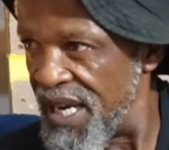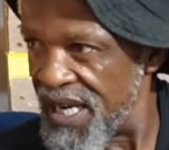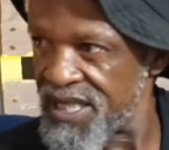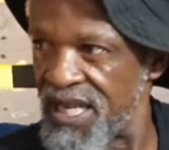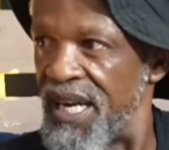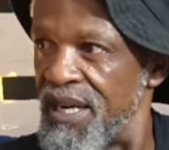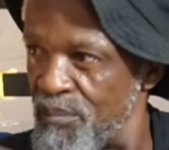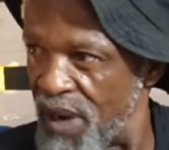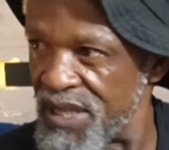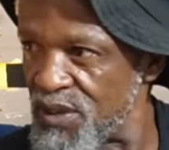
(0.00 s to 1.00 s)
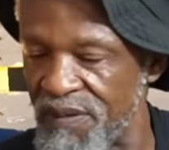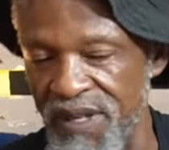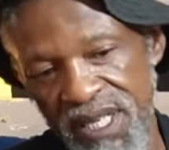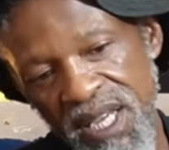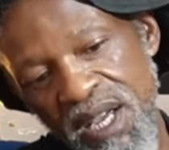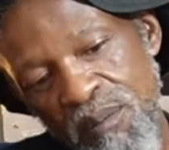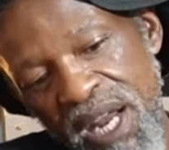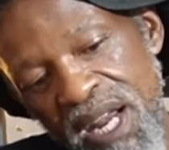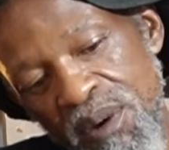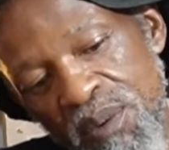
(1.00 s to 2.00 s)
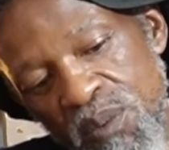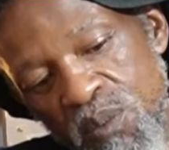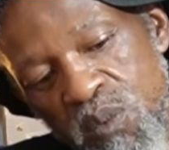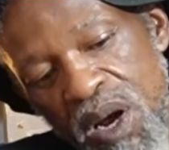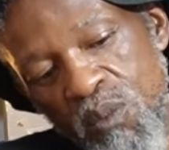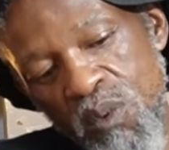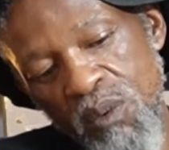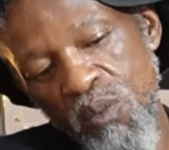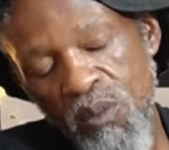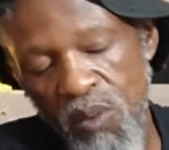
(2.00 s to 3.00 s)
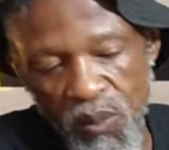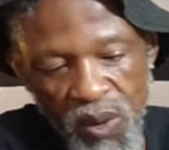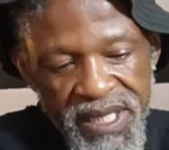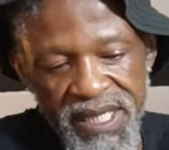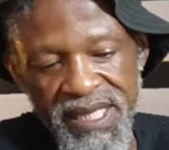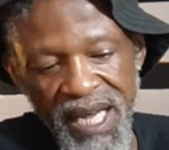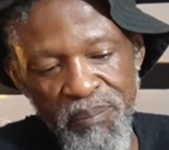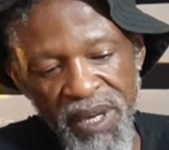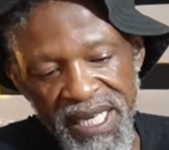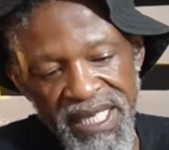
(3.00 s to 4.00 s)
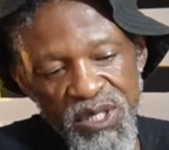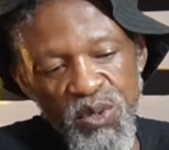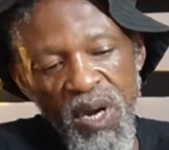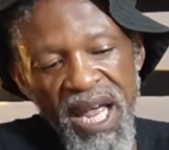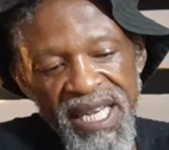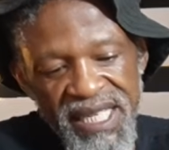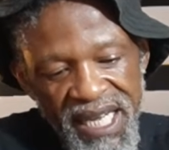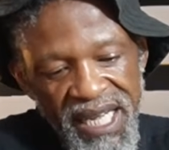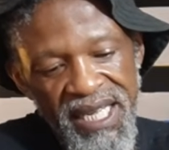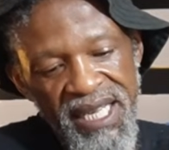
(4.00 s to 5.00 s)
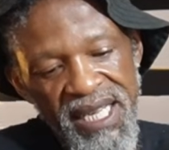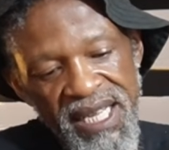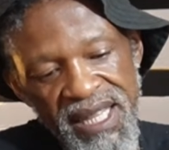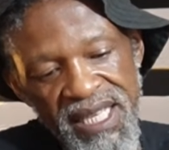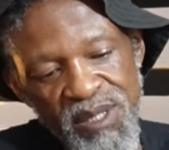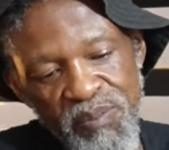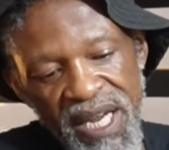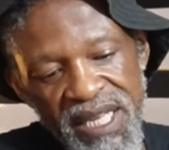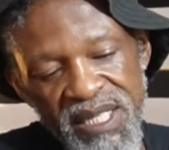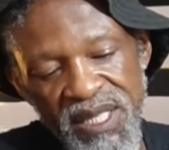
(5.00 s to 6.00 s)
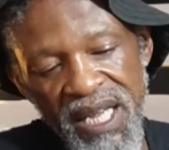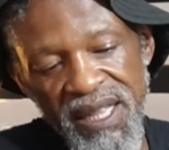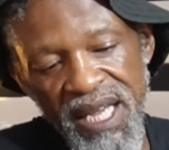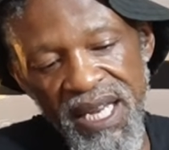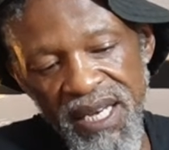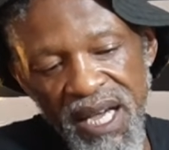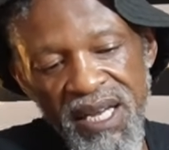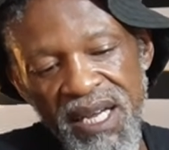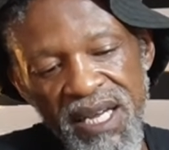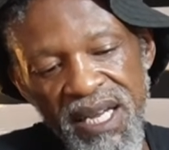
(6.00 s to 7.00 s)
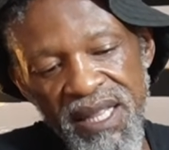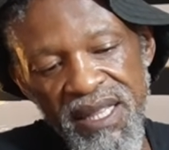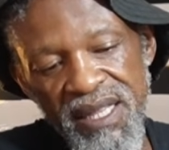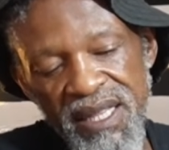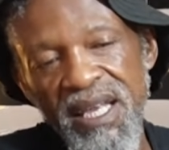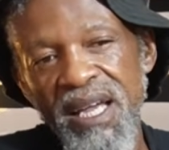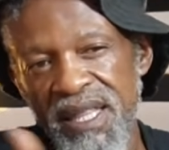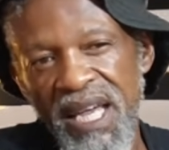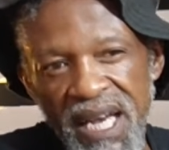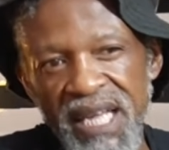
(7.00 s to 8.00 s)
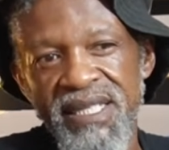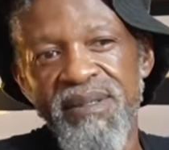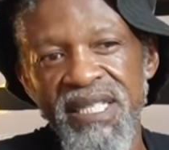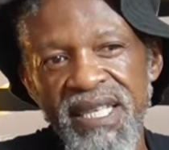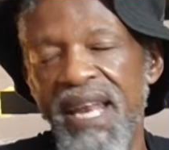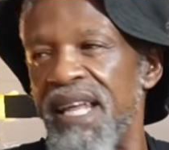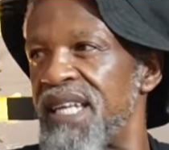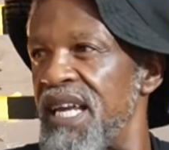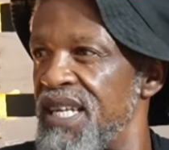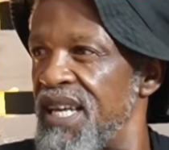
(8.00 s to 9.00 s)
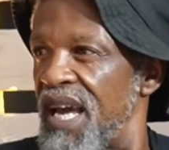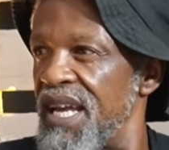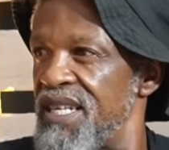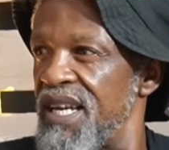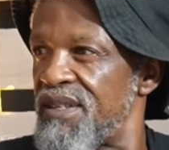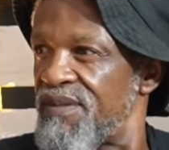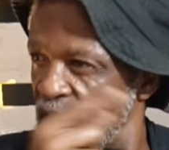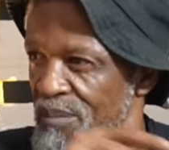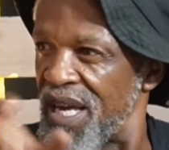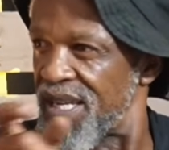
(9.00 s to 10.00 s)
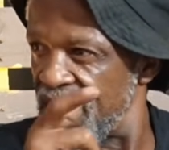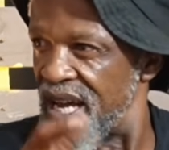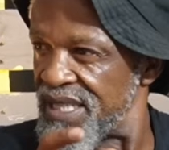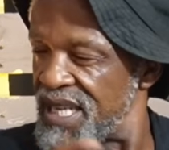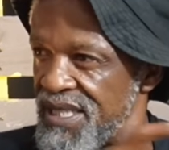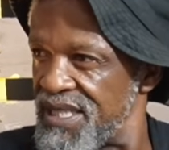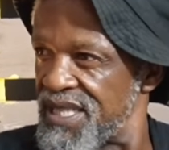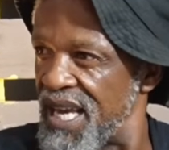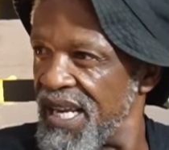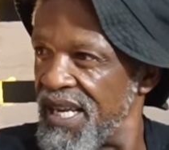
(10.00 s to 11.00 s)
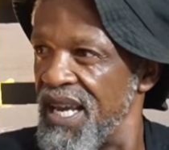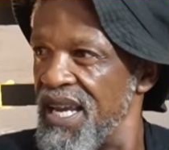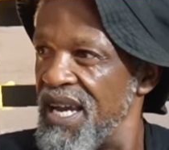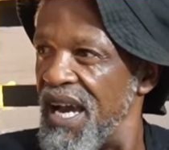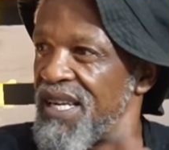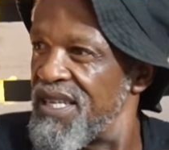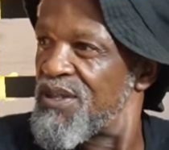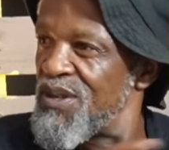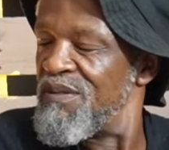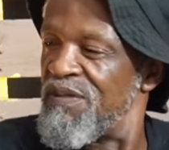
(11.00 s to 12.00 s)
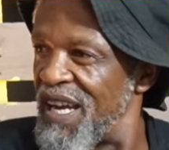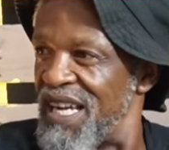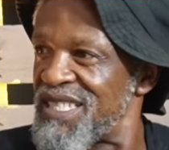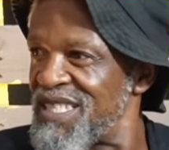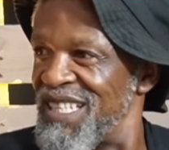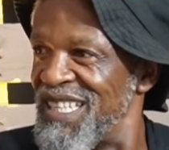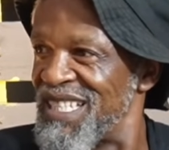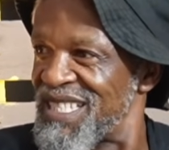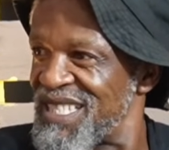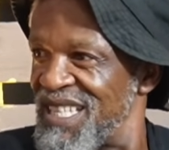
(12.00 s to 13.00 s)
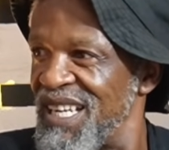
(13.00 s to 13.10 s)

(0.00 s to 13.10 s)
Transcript: sharing parts of it. But now, what is happening is you enter the space, and then I decided I needed from that class. I decided I need to invest in this